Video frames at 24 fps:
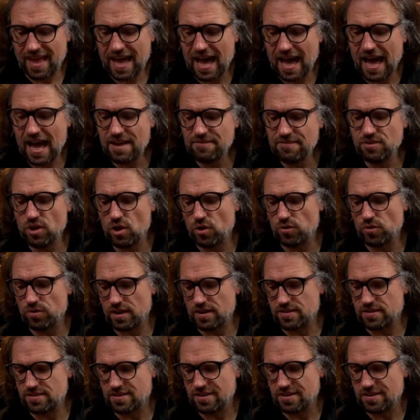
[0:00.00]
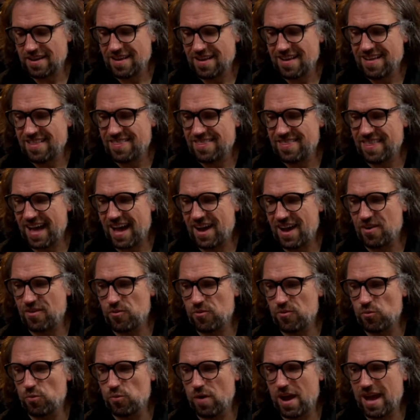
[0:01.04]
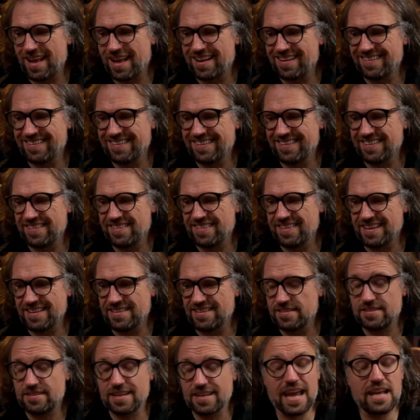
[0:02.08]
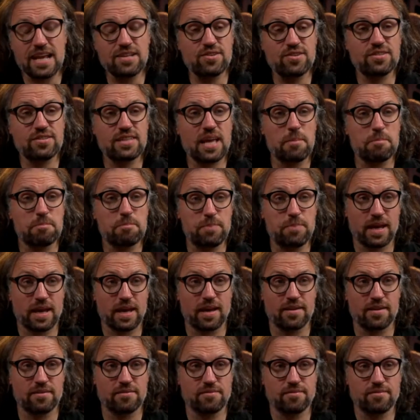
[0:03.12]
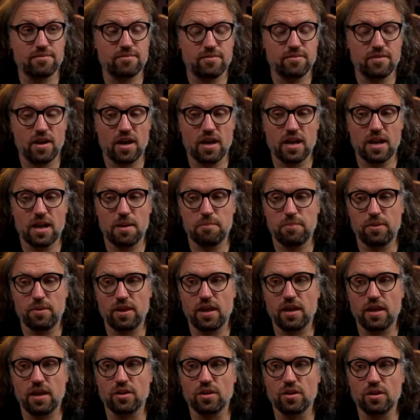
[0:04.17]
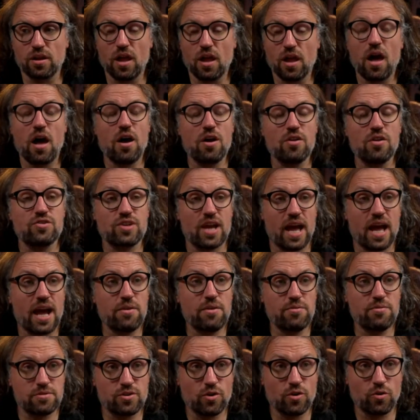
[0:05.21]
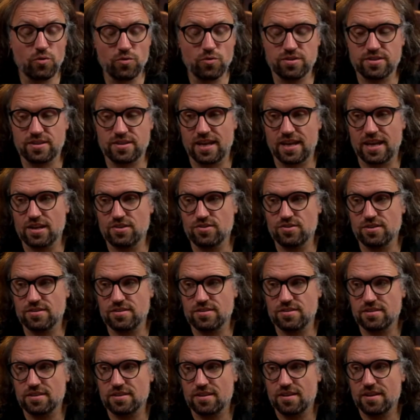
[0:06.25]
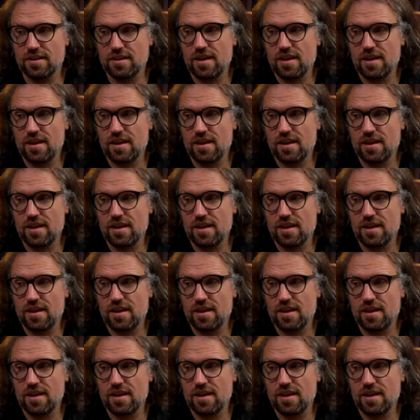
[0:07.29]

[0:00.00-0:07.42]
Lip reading: I've noticed that when the stages get bigger and I'm playing large outdoor stages,